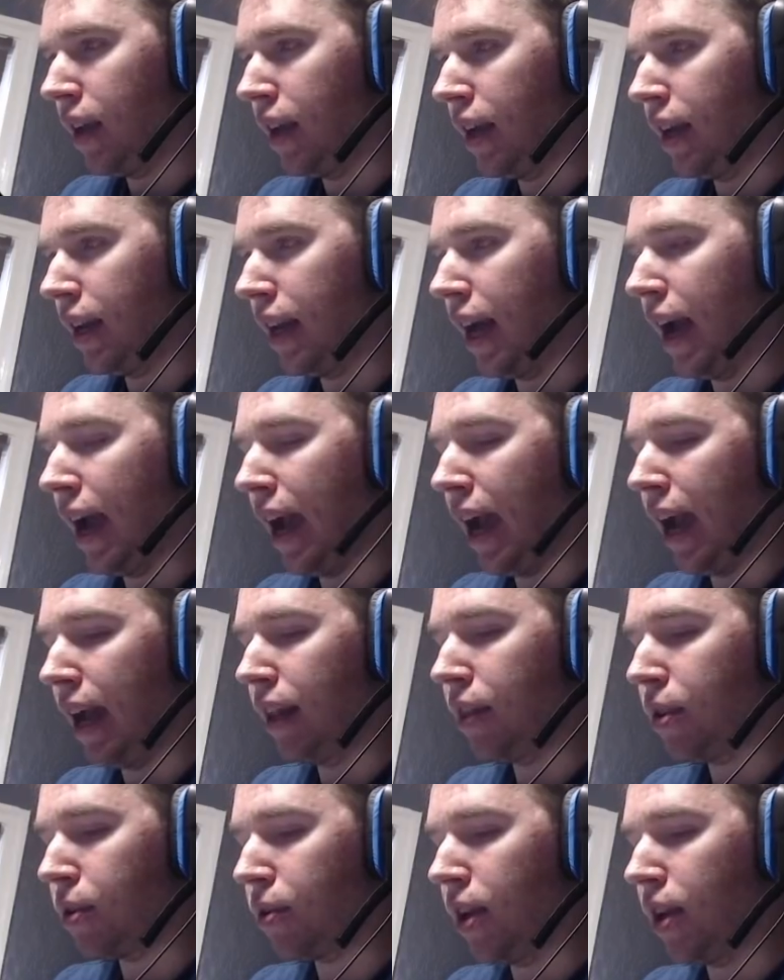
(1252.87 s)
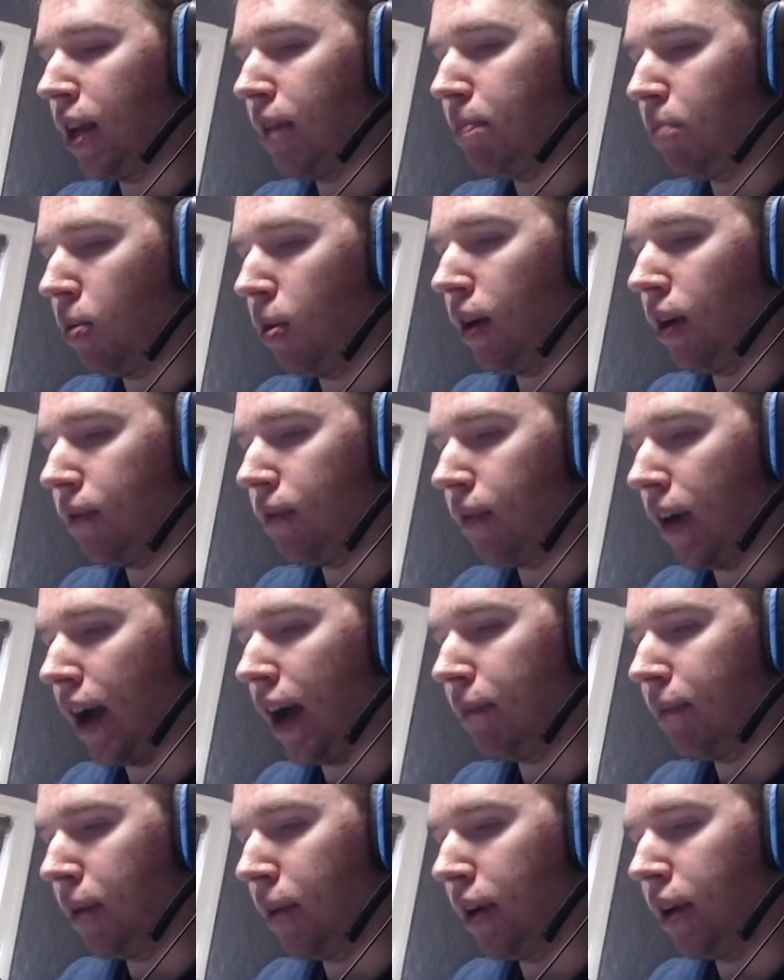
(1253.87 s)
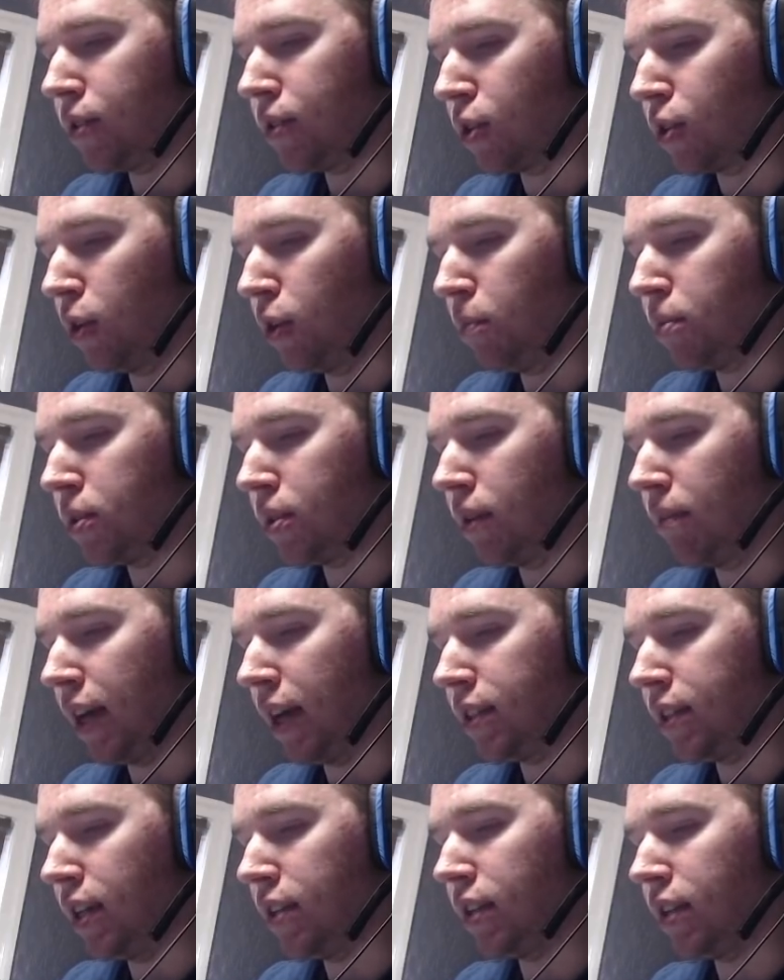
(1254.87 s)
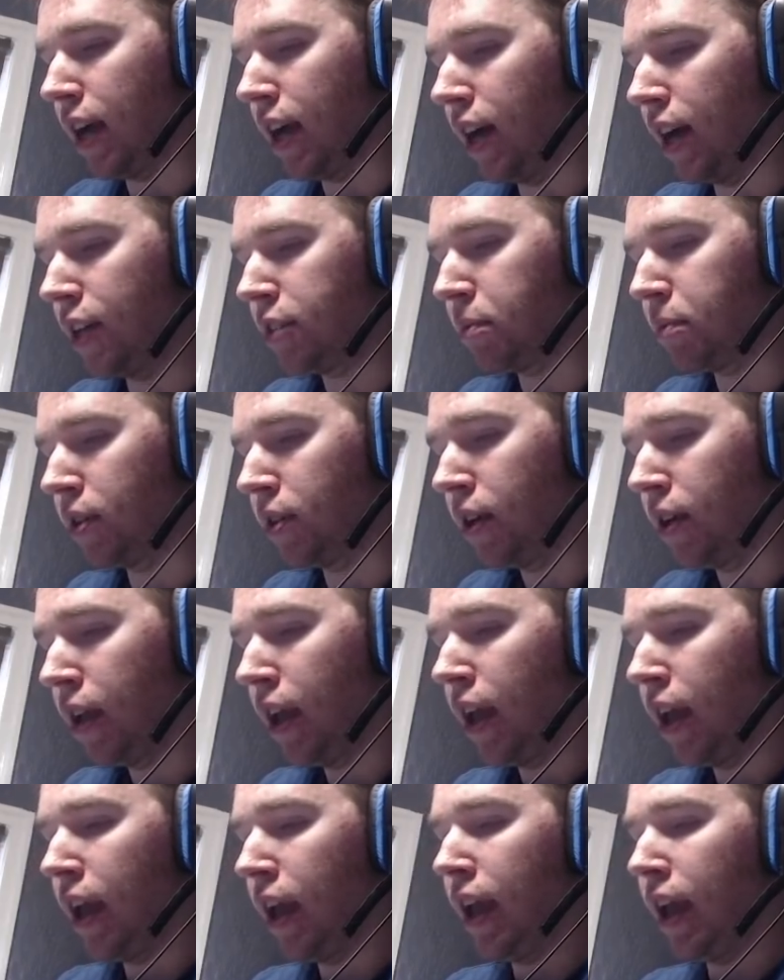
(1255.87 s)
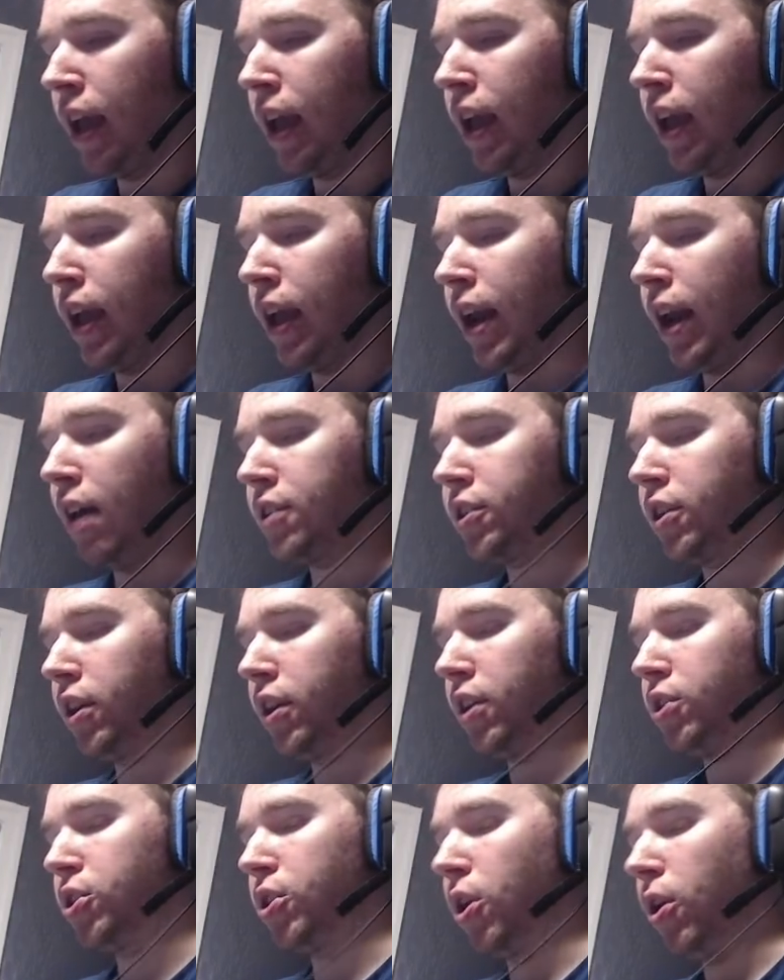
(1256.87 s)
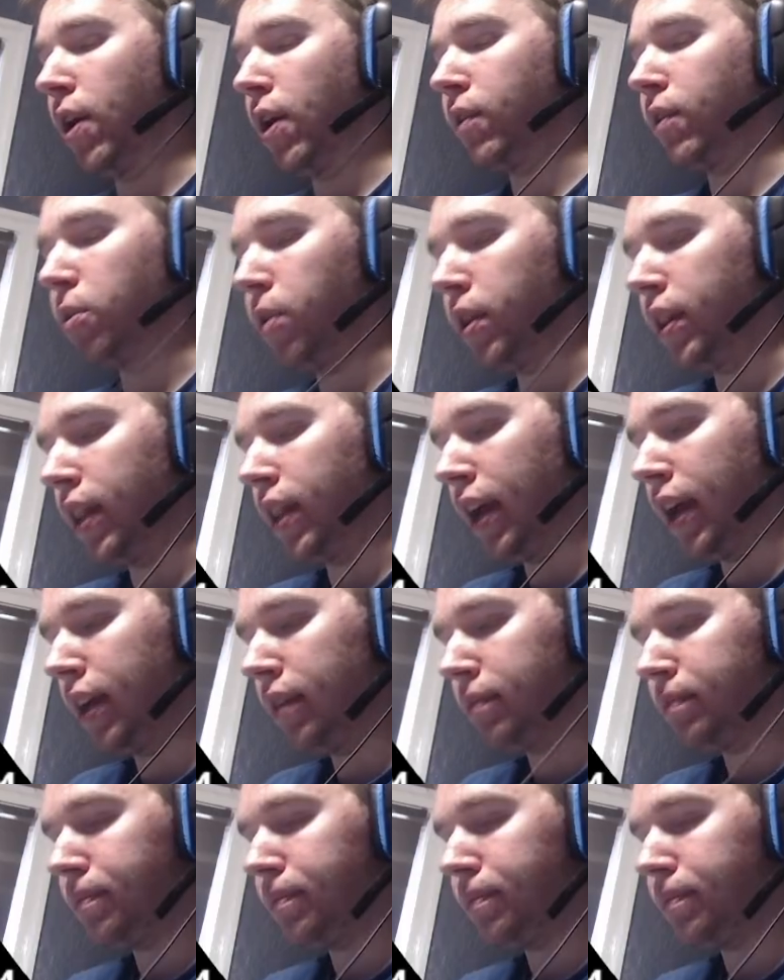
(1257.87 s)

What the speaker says: I had 3.5 million troops in my seasoned hospital, and I was going to show everyone that.